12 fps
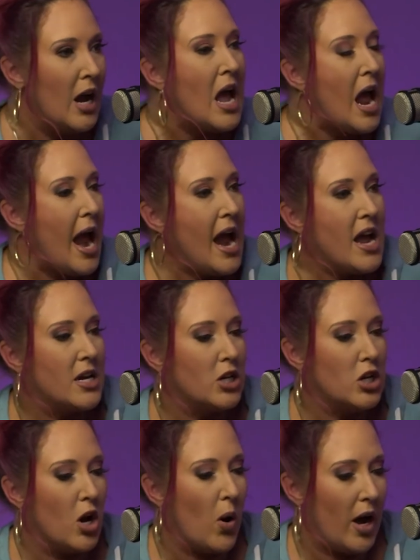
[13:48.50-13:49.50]
And,
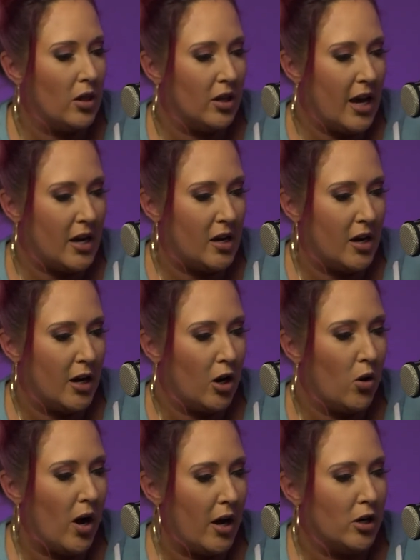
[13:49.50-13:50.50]
I look at it and I
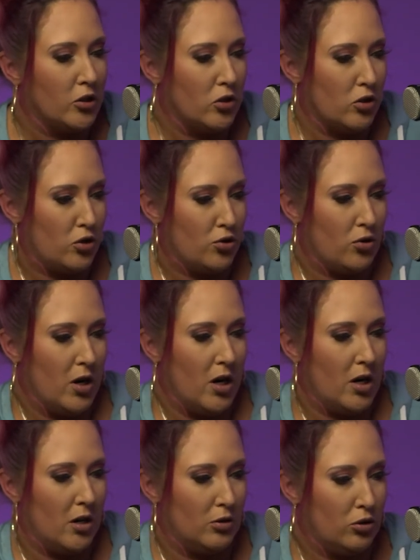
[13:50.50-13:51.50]
go, I also
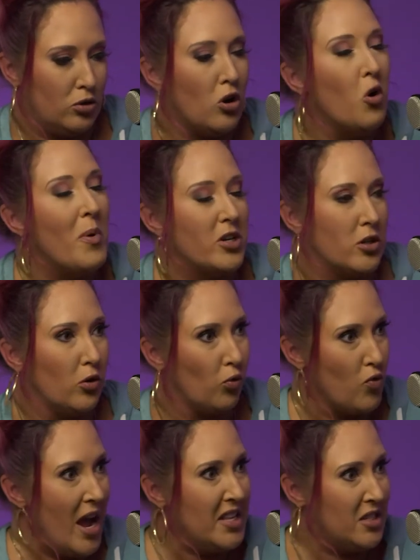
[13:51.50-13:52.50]
destroyed so much of the
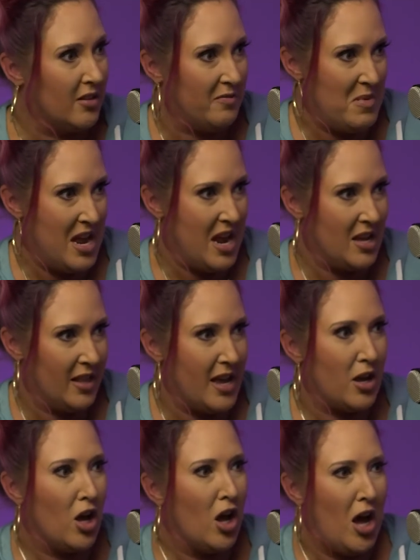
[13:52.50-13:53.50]
rest of me. Like,
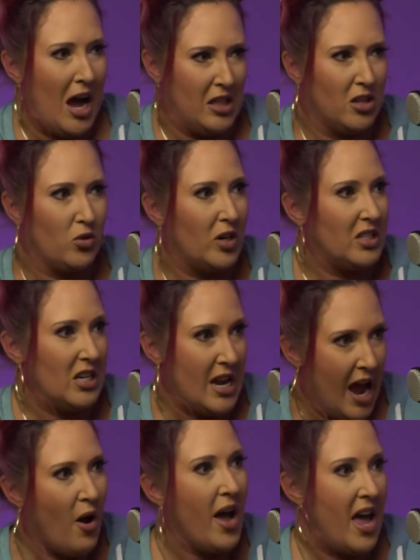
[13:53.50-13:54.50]
I think the reason
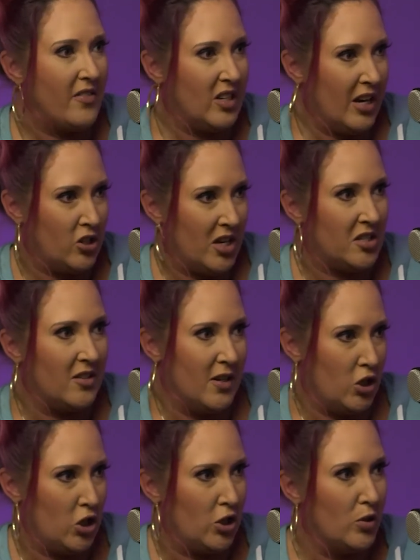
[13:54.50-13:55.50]
now I have digestive
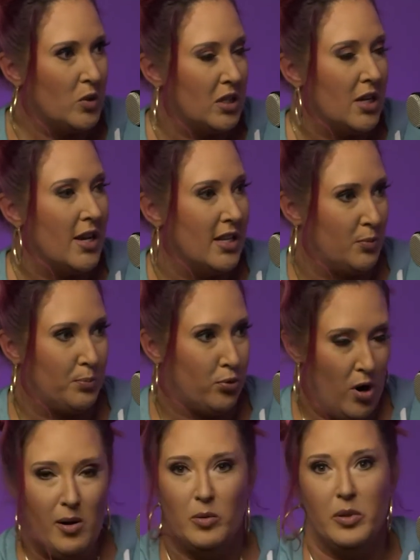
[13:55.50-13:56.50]
issues is
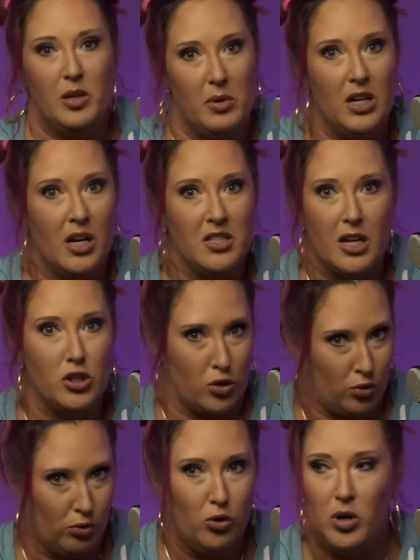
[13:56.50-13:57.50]
probably because I
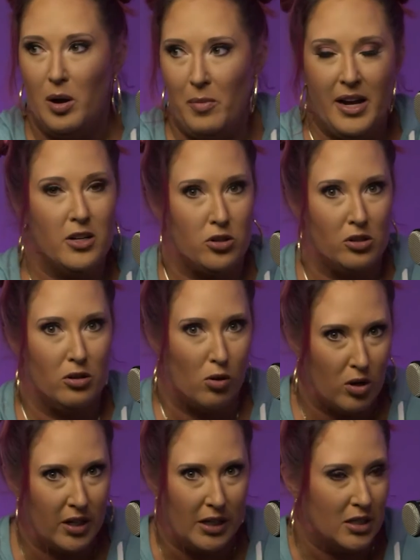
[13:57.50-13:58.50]
screwed up my internal organs.